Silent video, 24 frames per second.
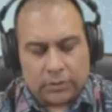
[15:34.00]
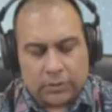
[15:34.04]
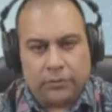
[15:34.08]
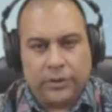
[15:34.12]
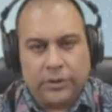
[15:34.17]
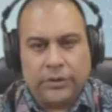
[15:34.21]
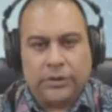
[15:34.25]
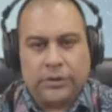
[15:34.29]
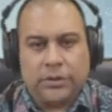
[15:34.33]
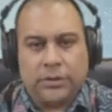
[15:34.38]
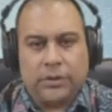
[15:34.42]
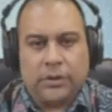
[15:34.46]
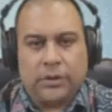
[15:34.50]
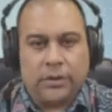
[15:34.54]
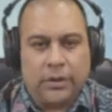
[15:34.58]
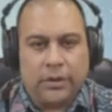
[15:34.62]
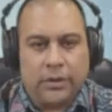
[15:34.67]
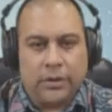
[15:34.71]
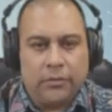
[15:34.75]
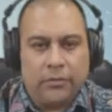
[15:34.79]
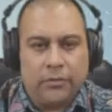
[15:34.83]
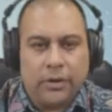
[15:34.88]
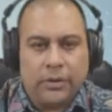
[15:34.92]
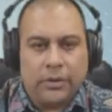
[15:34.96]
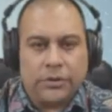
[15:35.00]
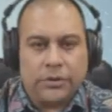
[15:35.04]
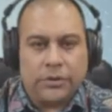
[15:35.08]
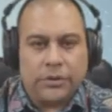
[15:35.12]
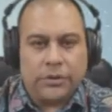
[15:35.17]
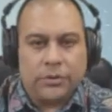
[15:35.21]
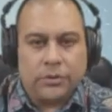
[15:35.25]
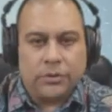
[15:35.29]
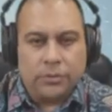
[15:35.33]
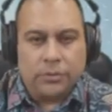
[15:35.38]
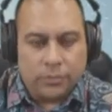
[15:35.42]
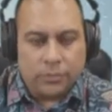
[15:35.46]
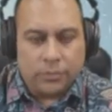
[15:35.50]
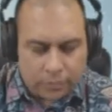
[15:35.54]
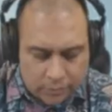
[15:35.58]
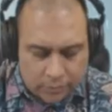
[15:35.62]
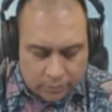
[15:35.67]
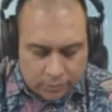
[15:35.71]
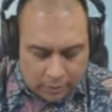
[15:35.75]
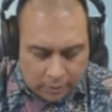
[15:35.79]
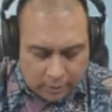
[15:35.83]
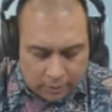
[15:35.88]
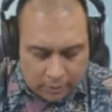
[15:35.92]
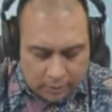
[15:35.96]
Dr. Rachel, in relation
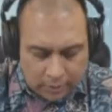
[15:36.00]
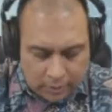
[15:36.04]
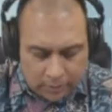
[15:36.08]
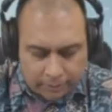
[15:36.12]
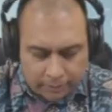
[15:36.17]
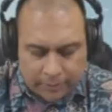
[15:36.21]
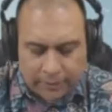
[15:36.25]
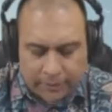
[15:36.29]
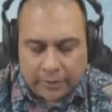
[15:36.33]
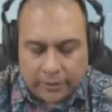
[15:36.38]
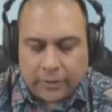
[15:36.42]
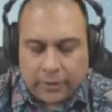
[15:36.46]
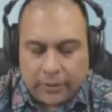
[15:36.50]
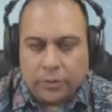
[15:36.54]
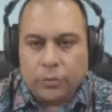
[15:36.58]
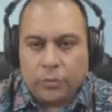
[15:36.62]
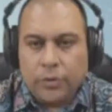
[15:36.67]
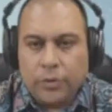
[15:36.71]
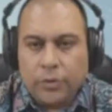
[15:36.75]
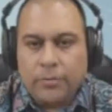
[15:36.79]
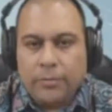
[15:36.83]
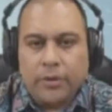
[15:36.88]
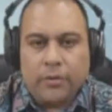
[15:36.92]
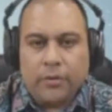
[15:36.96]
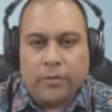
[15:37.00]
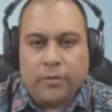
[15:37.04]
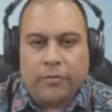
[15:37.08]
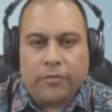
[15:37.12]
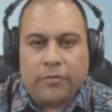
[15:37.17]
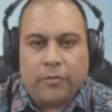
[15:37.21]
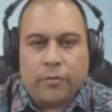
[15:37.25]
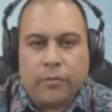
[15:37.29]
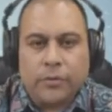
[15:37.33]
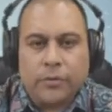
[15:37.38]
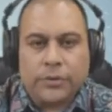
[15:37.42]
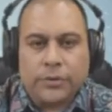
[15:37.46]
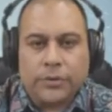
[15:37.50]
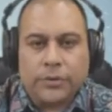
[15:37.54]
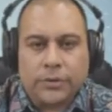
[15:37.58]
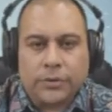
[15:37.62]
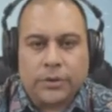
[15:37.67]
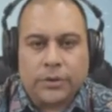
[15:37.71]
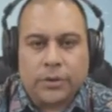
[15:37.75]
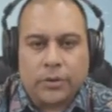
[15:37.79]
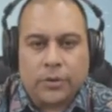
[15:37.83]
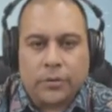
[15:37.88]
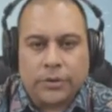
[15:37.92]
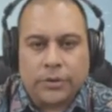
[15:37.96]
to pregnant women, of
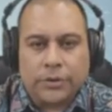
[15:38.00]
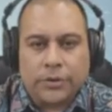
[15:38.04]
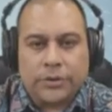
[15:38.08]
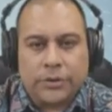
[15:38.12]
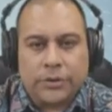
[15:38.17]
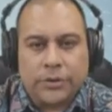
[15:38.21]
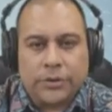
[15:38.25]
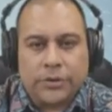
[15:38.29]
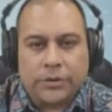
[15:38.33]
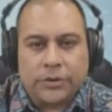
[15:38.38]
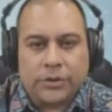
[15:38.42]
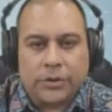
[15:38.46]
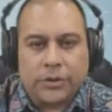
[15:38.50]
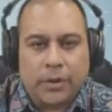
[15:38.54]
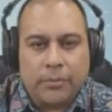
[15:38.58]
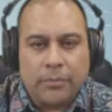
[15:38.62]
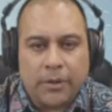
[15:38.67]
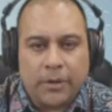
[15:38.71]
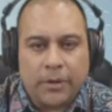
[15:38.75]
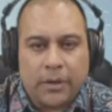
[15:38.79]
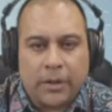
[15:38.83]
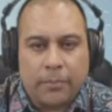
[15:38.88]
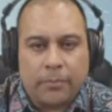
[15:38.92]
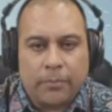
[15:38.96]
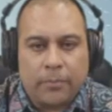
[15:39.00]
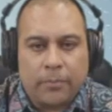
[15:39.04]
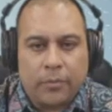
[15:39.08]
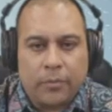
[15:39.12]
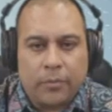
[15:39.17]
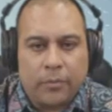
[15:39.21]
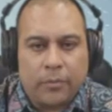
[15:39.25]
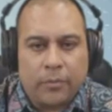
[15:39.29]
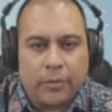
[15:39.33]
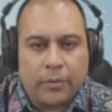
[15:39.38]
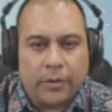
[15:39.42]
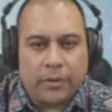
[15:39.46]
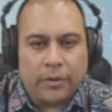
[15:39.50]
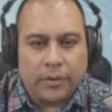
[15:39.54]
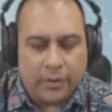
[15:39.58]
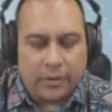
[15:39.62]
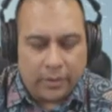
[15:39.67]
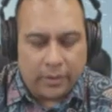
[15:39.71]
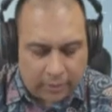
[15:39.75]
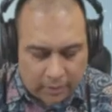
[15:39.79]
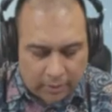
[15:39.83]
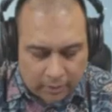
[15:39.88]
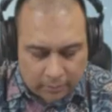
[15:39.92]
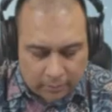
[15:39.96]
course, questions coming up whether
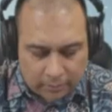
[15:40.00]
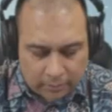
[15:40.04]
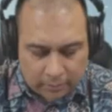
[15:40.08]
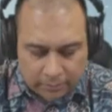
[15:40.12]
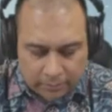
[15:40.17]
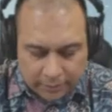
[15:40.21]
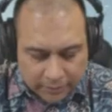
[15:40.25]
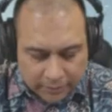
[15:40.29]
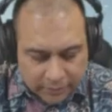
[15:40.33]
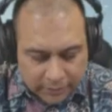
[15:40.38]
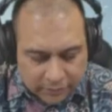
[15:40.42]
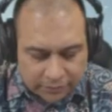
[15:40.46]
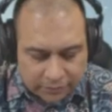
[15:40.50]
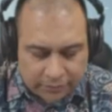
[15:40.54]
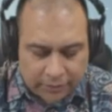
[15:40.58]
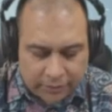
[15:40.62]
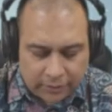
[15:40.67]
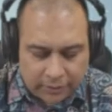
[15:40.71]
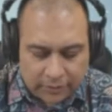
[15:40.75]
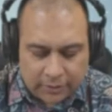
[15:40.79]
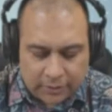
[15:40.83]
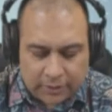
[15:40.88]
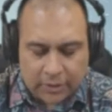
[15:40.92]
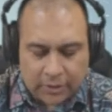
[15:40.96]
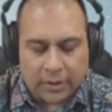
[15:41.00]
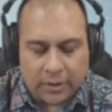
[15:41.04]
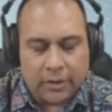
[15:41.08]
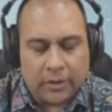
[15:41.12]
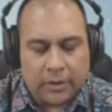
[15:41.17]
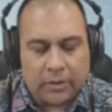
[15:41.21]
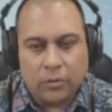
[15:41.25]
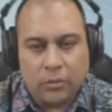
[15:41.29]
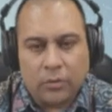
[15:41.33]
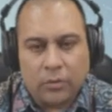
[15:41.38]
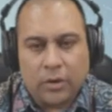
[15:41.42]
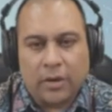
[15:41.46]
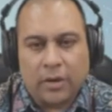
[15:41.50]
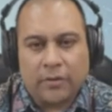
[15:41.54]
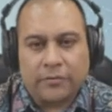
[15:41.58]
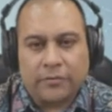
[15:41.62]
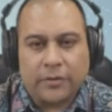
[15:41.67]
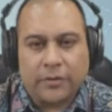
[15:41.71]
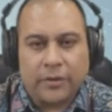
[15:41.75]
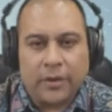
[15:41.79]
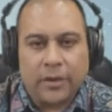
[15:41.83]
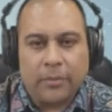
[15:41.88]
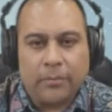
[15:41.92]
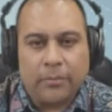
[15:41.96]
they can breastfeed and look
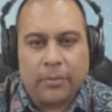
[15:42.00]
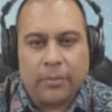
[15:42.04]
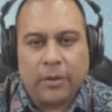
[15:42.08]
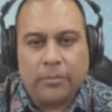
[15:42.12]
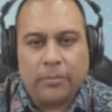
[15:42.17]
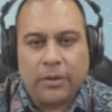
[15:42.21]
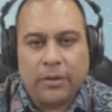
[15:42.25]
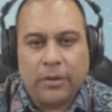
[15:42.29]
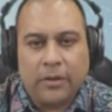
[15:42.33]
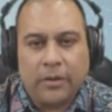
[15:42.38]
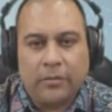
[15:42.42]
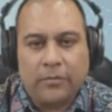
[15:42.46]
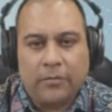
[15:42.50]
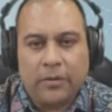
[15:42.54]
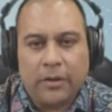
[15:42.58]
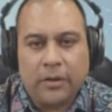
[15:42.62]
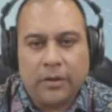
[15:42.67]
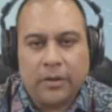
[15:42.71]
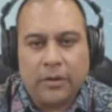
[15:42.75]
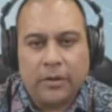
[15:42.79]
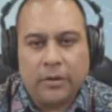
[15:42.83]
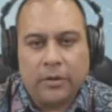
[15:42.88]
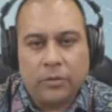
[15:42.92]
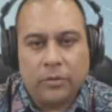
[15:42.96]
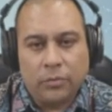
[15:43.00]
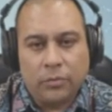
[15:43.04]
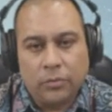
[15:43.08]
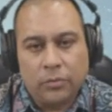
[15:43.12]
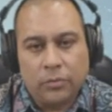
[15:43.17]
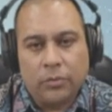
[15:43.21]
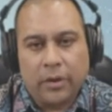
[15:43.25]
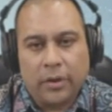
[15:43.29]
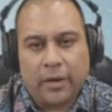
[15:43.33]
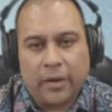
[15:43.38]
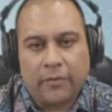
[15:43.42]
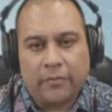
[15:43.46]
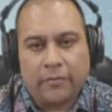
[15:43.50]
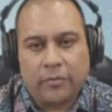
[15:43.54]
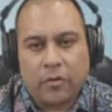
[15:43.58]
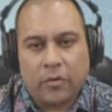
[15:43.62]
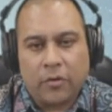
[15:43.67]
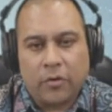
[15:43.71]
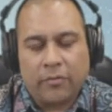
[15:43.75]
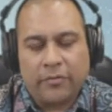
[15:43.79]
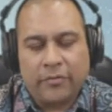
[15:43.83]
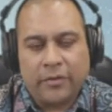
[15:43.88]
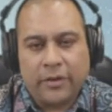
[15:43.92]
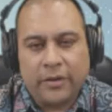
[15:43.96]
after their baby if they do have
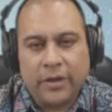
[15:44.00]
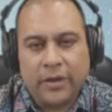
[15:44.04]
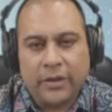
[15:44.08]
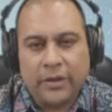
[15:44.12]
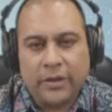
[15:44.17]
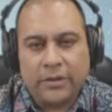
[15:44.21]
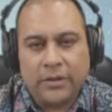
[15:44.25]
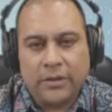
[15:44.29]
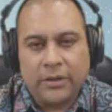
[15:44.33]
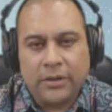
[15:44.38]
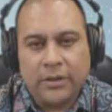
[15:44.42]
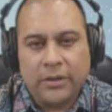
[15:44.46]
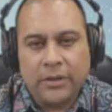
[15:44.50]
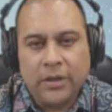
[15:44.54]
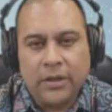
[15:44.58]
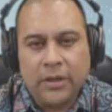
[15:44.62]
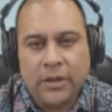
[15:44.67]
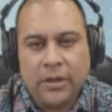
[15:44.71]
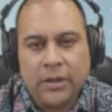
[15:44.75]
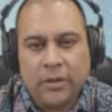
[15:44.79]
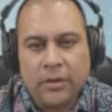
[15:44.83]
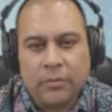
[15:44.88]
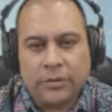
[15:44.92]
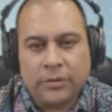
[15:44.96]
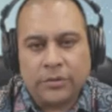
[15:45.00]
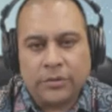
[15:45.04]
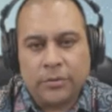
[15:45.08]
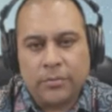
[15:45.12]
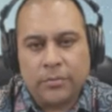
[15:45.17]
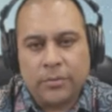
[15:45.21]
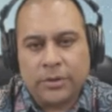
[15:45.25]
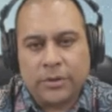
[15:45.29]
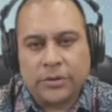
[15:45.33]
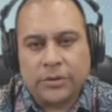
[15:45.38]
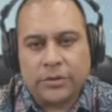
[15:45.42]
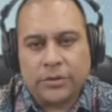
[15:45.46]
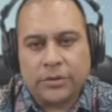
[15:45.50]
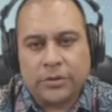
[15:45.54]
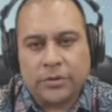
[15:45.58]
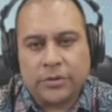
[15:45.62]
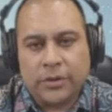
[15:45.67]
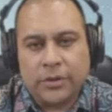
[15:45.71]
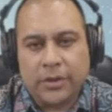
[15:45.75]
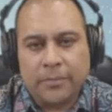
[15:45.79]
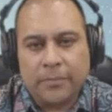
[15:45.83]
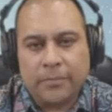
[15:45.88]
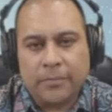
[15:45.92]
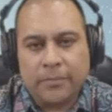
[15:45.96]
COVID-19. What's your message
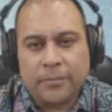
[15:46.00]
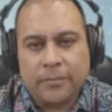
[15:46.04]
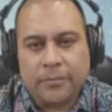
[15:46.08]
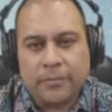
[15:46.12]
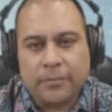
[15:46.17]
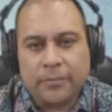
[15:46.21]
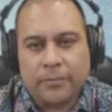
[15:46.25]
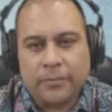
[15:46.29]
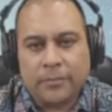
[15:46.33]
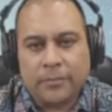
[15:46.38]
to them?